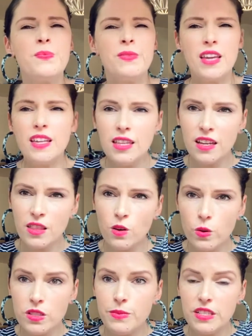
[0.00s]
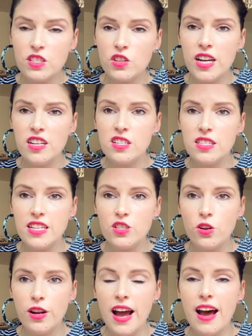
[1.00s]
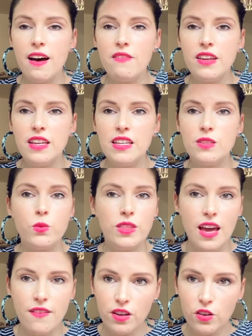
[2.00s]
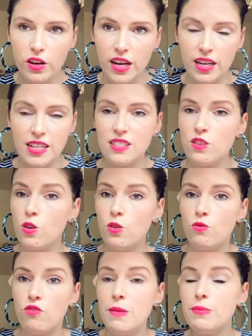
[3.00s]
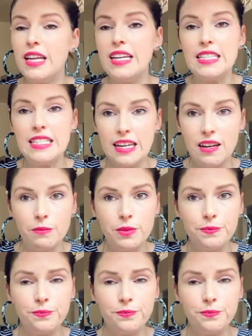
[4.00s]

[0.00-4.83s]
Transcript: The other thing I thought was a bit strange that they don't have is with evergreen is no replay setup.